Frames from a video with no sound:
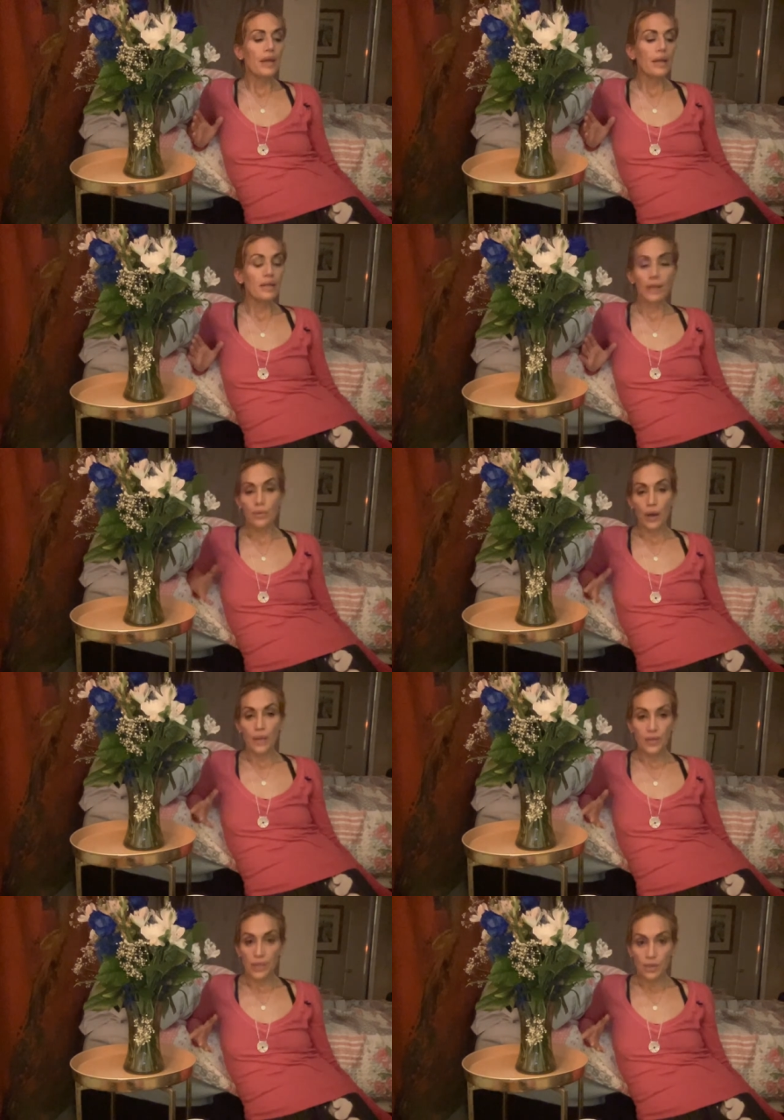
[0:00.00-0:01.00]
and he's like, "We're
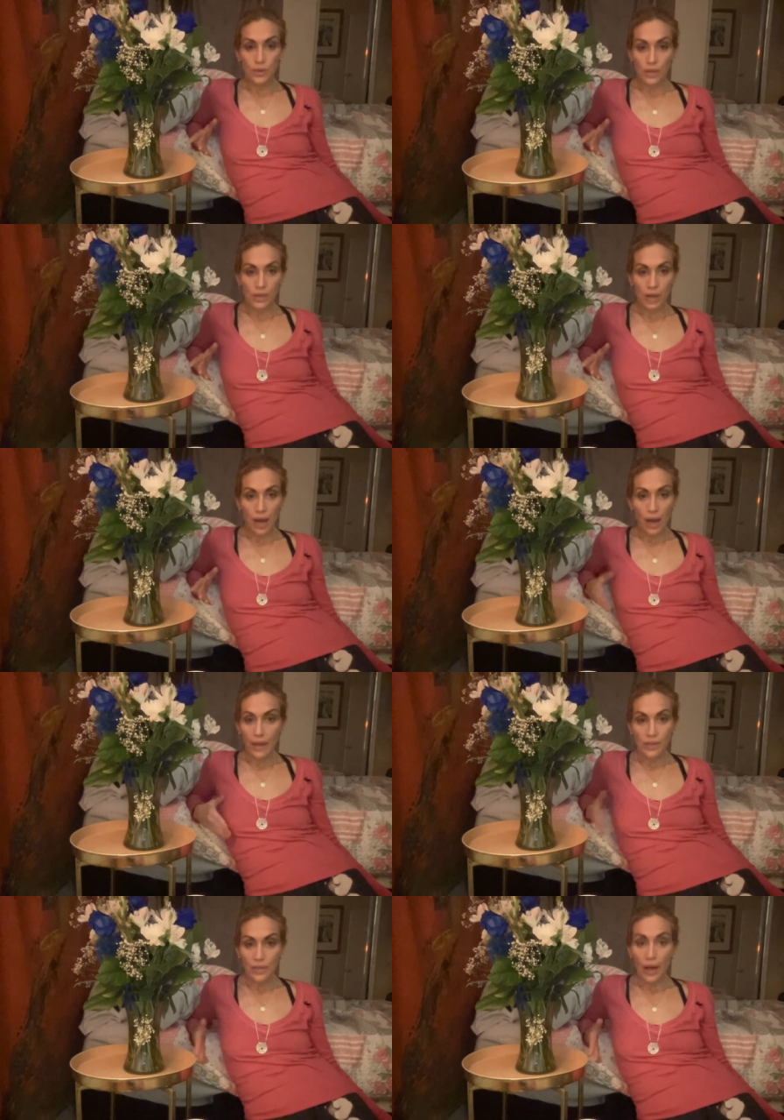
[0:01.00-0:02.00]
having dinner with this guy,
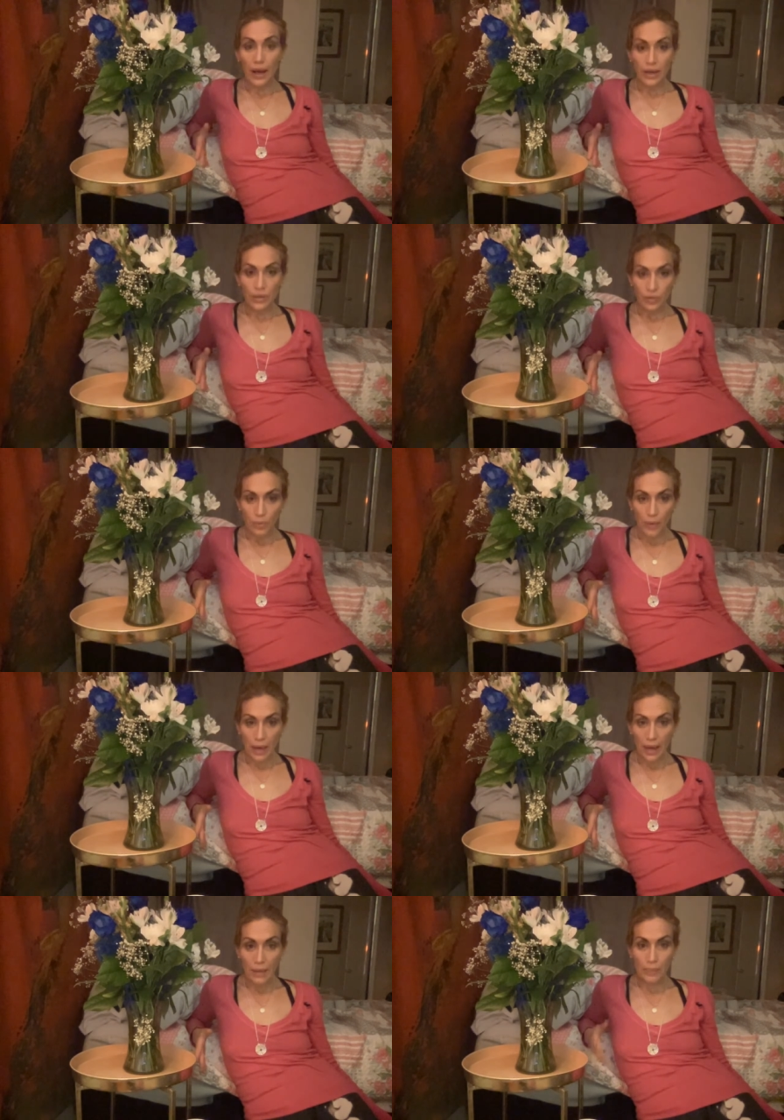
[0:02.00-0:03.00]
he's flying in from
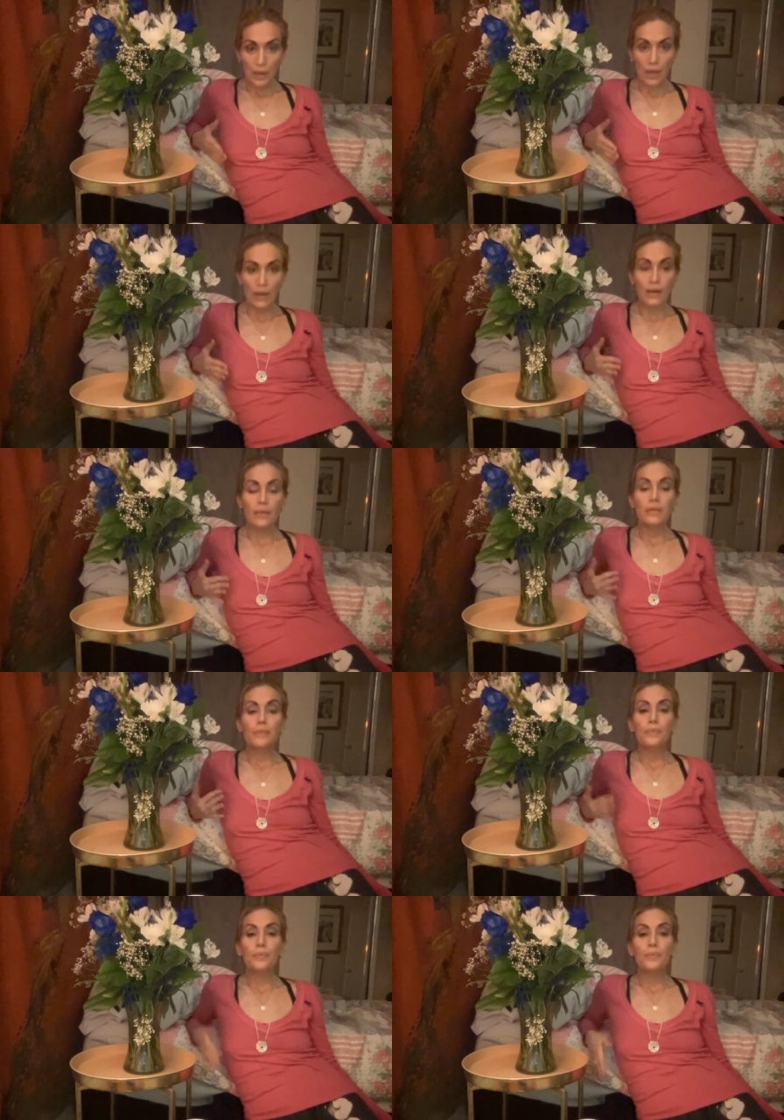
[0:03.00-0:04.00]
Miami,
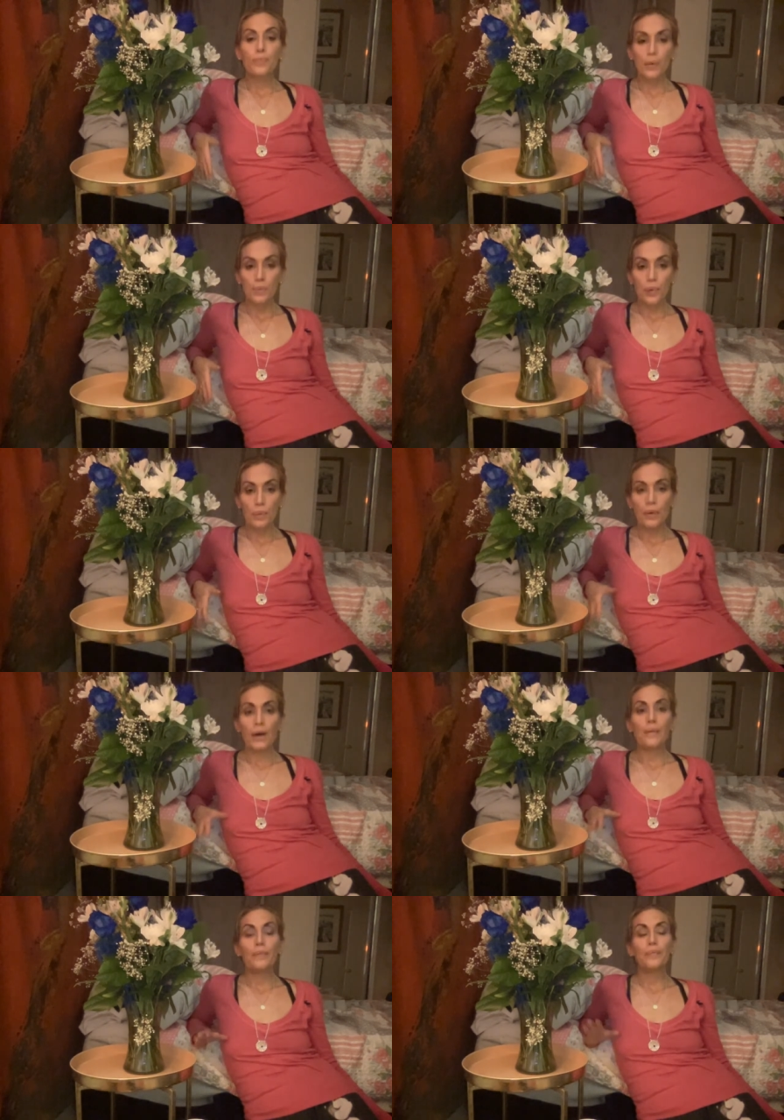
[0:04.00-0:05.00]
blah, blah, blah, blah."